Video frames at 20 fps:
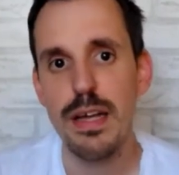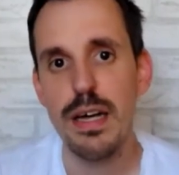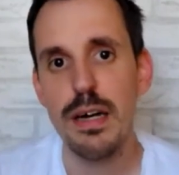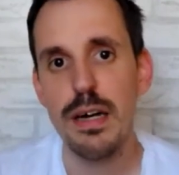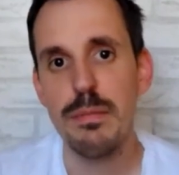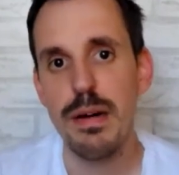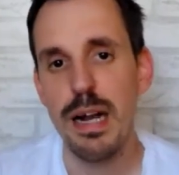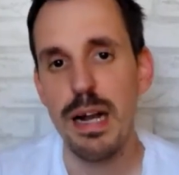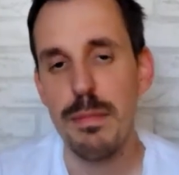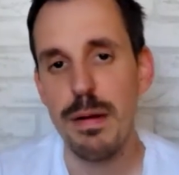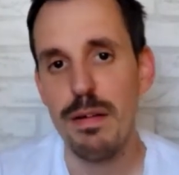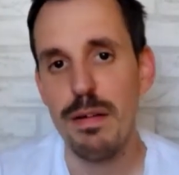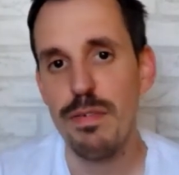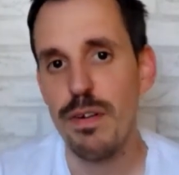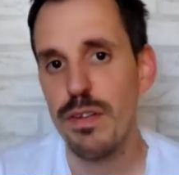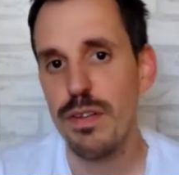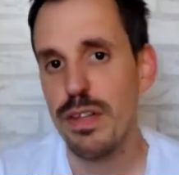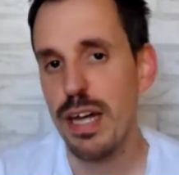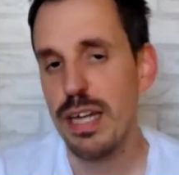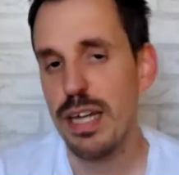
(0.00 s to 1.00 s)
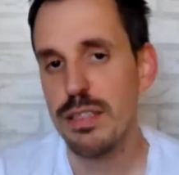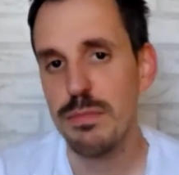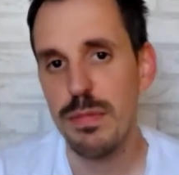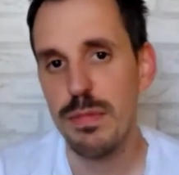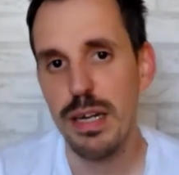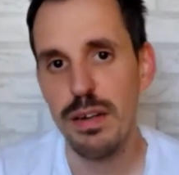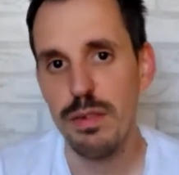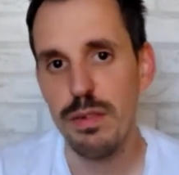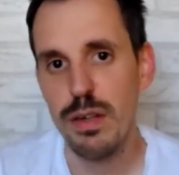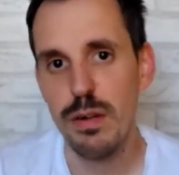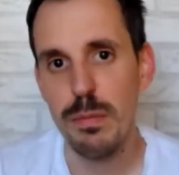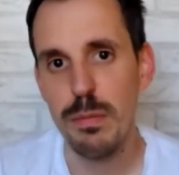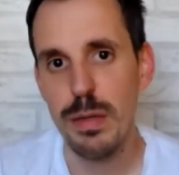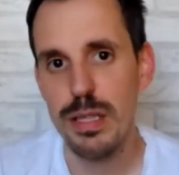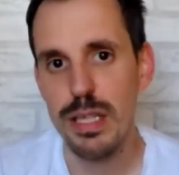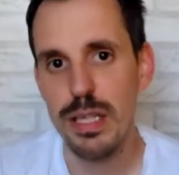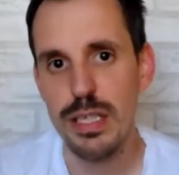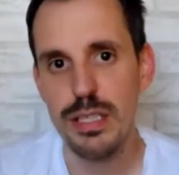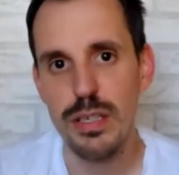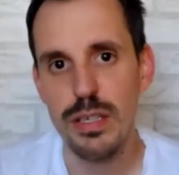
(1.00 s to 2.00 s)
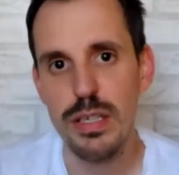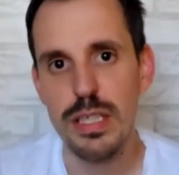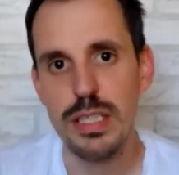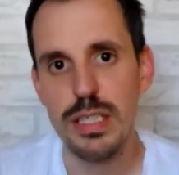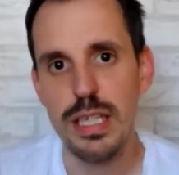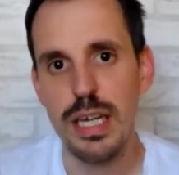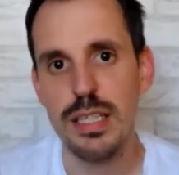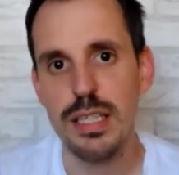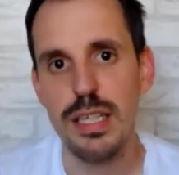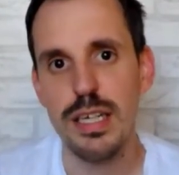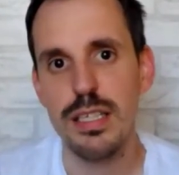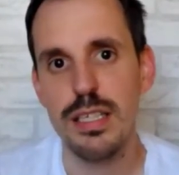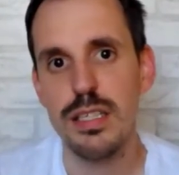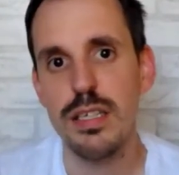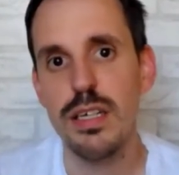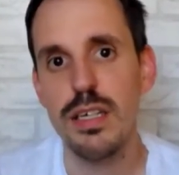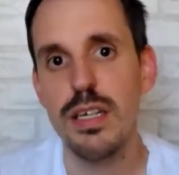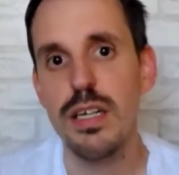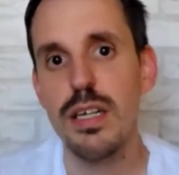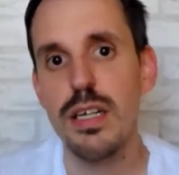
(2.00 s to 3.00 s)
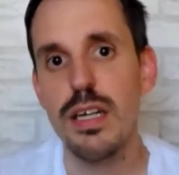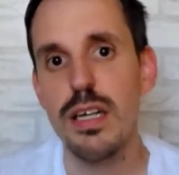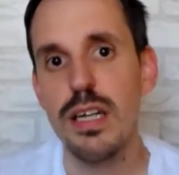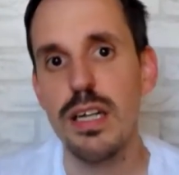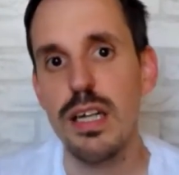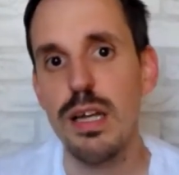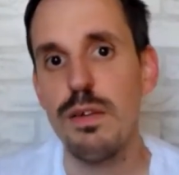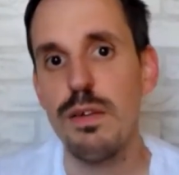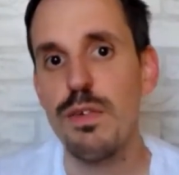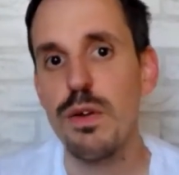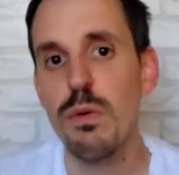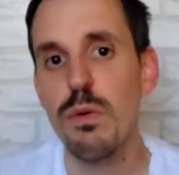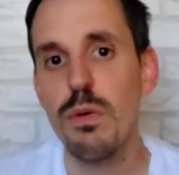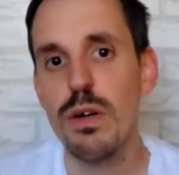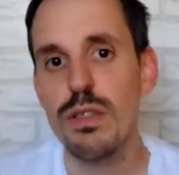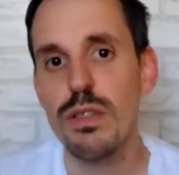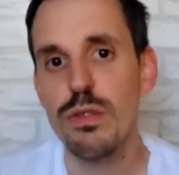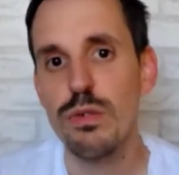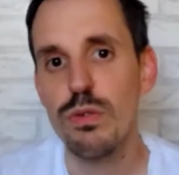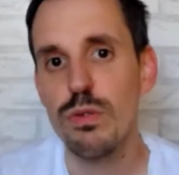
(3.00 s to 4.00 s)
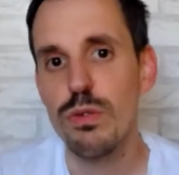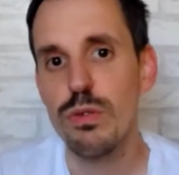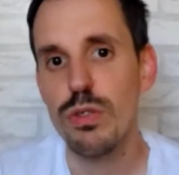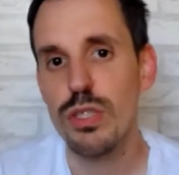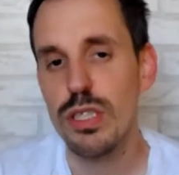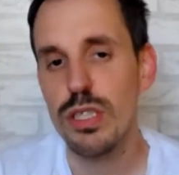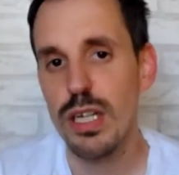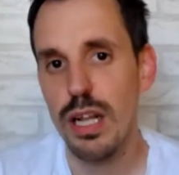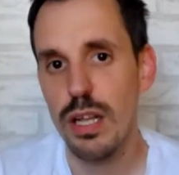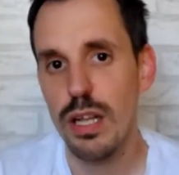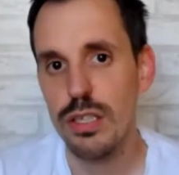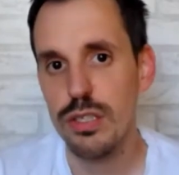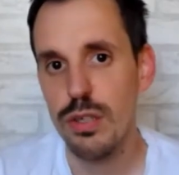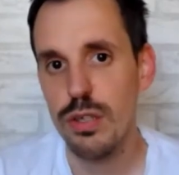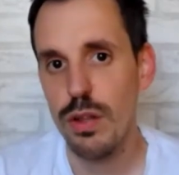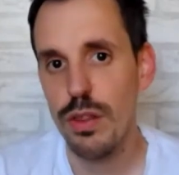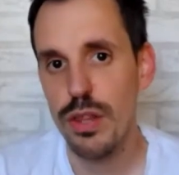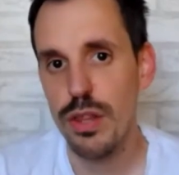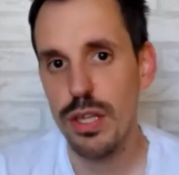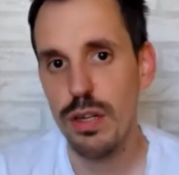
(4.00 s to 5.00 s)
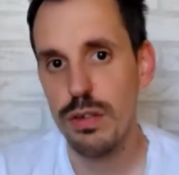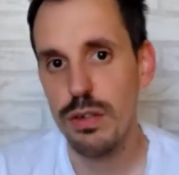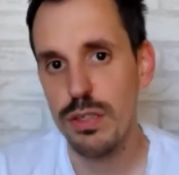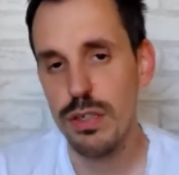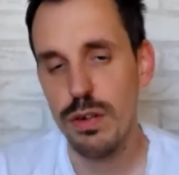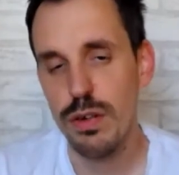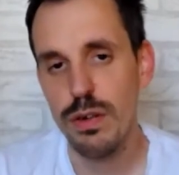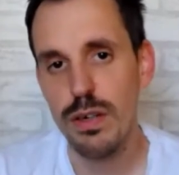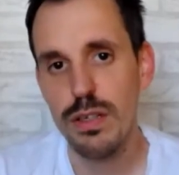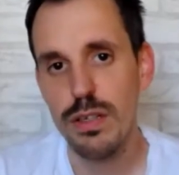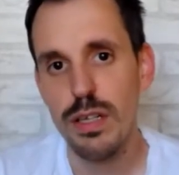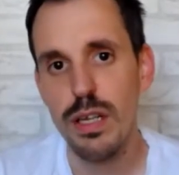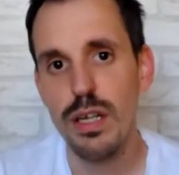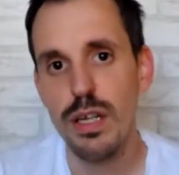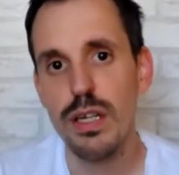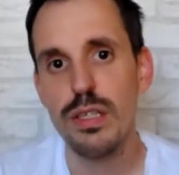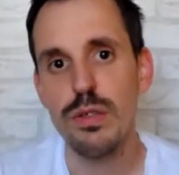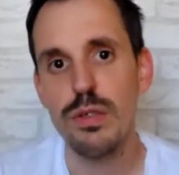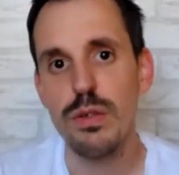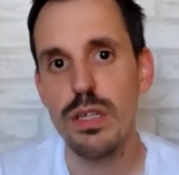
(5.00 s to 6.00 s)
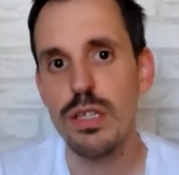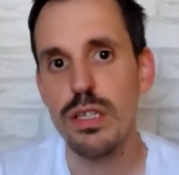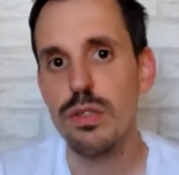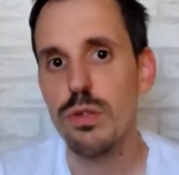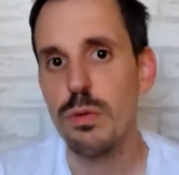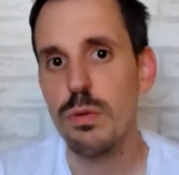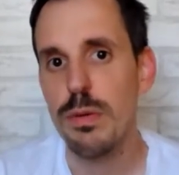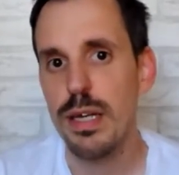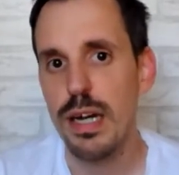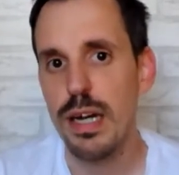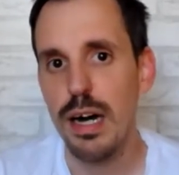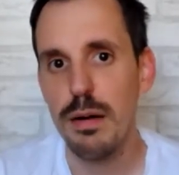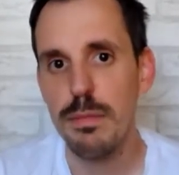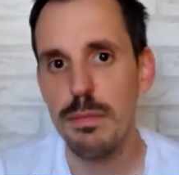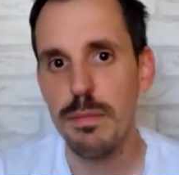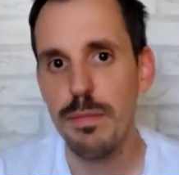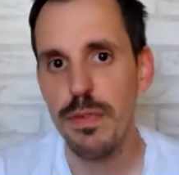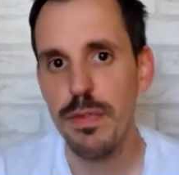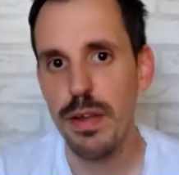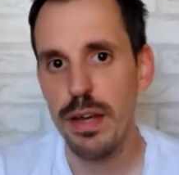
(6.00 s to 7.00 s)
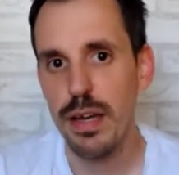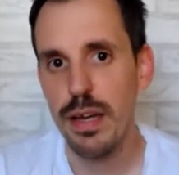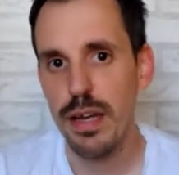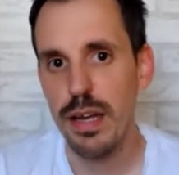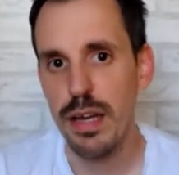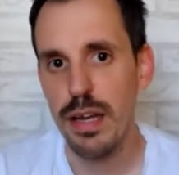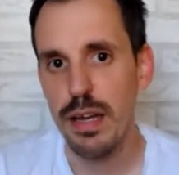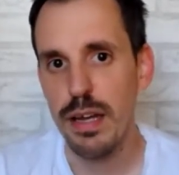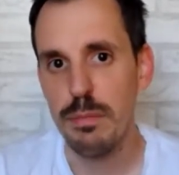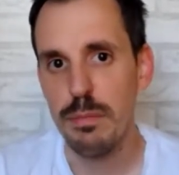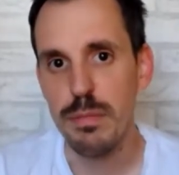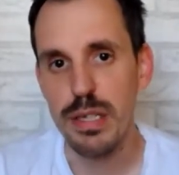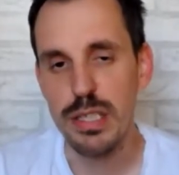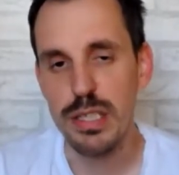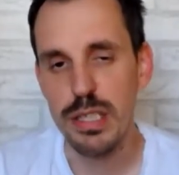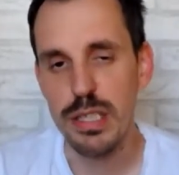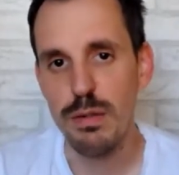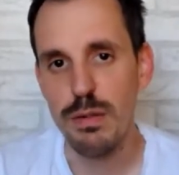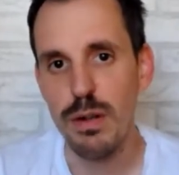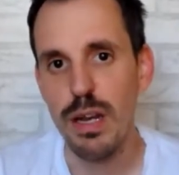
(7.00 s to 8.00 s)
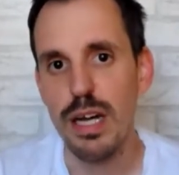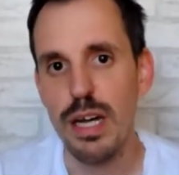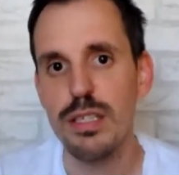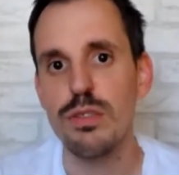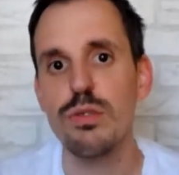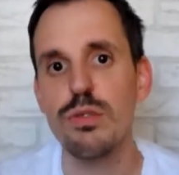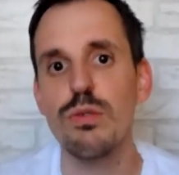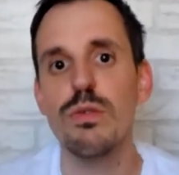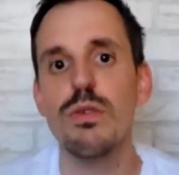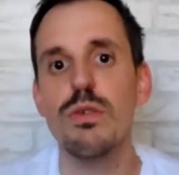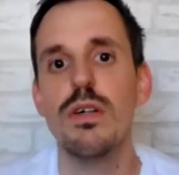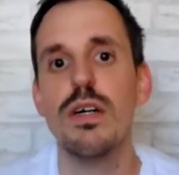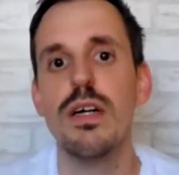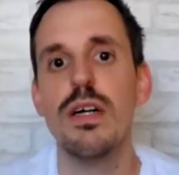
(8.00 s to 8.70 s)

But apart from that, my recommendation is that if you want to sell something on your own, you need to become visible and to